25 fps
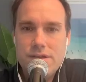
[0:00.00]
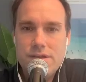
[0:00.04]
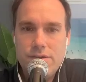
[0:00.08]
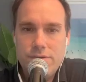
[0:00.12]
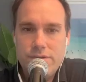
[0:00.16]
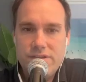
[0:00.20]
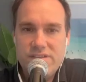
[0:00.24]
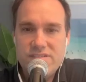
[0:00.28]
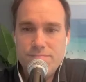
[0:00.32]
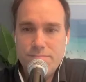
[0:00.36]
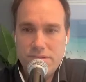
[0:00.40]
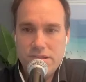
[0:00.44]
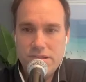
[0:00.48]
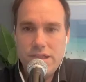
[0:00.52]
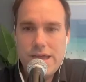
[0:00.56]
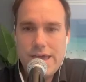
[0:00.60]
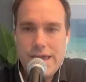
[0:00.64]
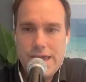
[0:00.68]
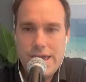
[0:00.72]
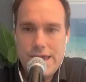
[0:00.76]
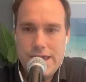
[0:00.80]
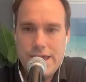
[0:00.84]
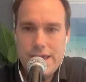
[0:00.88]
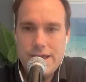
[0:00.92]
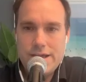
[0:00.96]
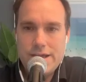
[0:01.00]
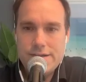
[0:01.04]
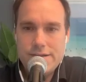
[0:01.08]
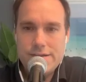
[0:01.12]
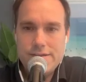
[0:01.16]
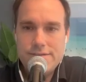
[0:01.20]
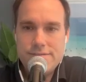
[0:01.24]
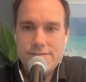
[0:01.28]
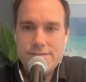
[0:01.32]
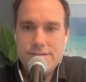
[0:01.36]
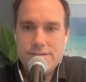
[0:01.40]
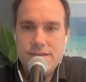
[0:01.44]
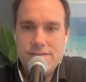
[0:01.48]
his play
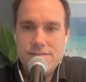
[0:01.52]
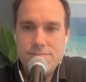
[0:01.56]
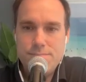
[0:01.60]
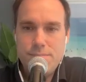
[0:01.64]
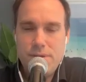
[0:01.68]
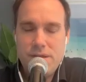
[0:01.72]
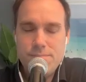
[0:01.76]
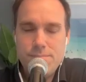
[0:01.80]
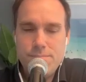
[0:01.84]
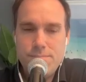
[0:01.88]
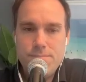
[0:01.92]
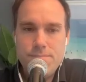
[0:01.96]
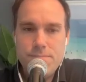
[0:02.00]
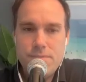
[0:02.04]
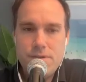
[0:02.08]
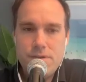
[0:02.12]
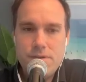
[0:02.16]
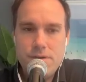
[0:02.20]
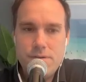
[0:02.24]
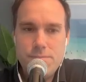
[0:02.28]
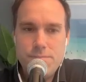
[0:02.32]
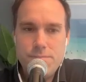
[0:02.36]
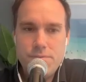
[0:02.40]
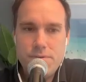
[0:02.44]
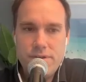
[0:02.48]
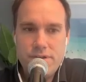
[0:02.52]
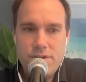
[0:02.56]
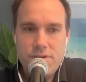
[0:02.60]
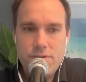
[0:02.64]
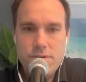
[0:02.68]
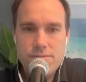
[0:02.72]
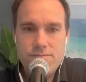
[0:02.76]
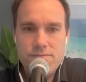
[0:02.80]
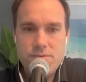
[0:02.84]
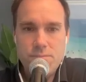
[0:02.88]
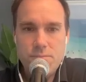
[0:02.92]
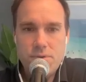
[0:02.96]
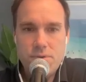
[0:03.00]
has been pretty
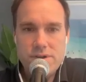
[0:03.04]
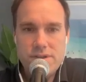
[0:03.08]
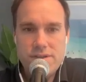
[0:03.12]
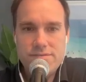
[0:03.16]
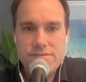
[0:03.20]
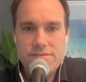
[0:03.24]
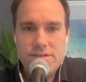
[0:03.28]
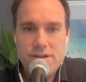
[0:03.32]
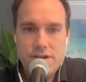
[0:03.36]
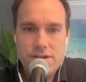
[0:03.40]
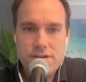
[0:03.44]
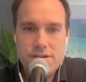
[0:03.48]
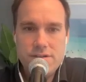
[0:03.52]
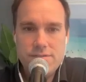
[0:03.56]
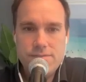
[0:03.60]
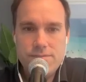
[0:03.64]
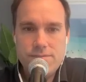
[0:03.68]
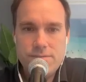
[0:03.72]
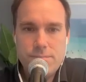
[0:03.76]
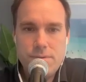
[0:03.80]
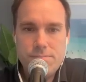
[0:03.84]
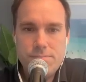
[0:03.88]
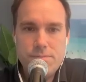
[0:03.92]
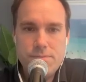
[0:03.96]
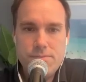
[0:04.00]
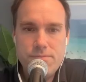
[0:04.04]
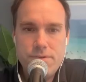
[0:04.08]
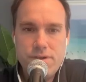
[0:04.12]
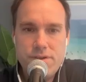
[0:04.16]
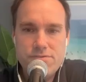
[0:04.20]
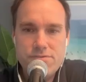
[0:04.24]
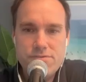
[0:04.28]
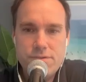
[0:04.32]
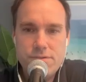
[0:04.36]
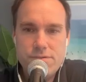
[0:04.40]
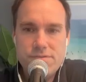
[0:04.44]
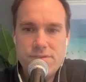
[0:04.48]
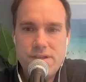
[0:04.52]
good from what he's done from a
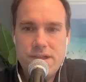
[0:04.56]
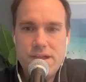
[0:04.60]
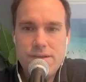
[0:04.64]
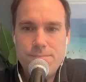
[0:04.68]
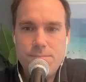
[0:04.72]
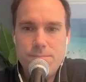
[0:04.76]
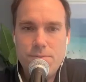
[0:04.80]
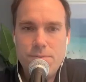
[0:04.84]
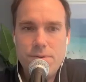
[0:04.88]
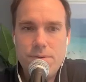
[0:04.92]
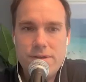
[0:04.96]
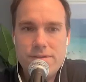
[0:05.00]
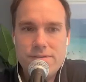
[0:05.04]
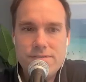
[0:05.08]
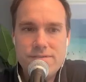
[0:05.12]
professional standpoint.